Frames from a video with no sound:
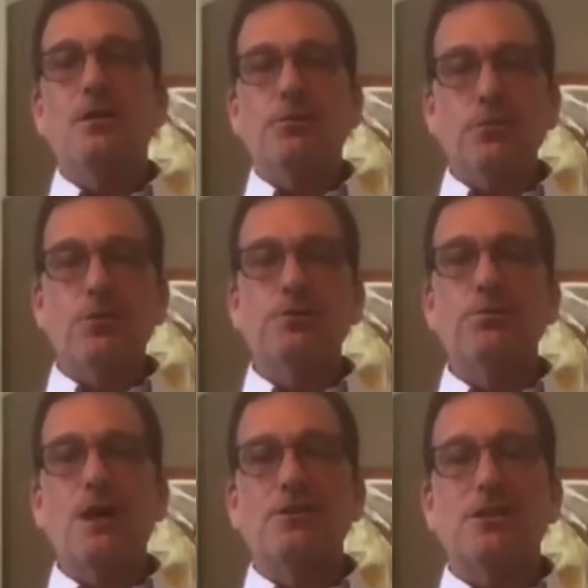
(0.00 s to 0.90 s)
through this
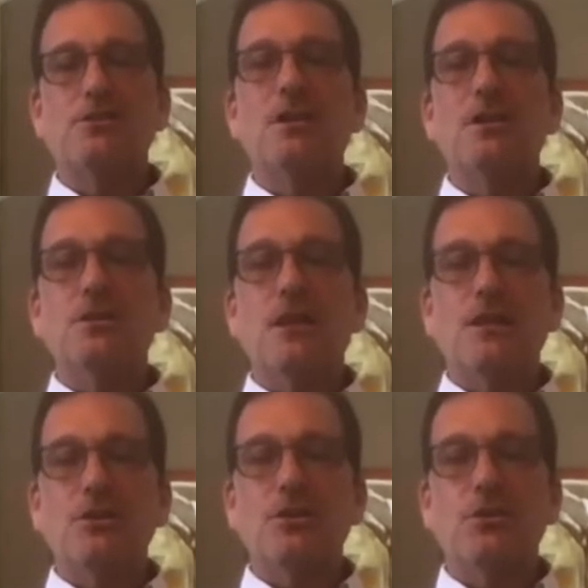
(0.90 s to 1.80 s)
process to
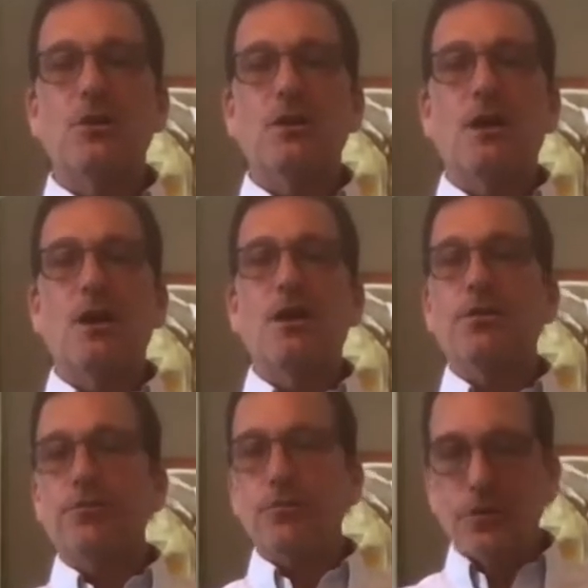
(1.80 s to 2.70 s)
get you uh,
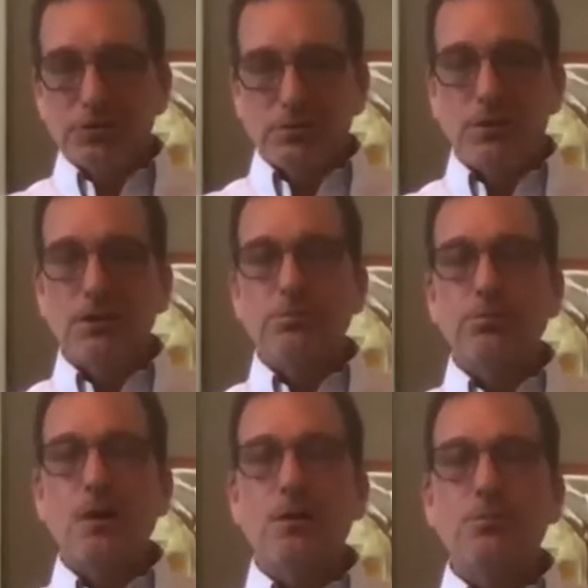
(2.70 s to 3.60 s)
through this immediate
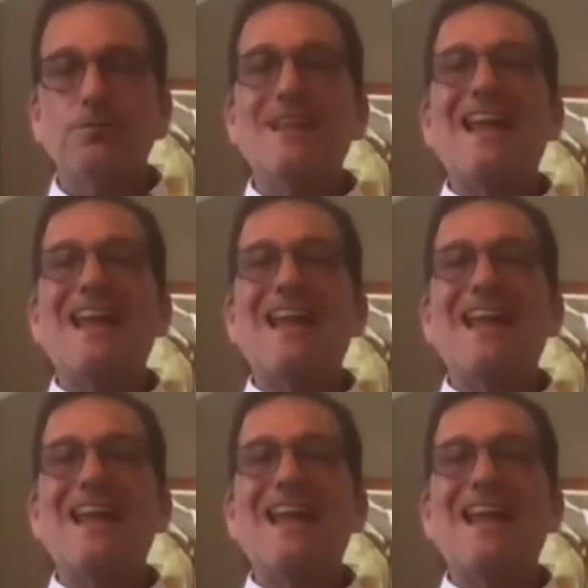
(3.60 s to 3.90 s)
problem.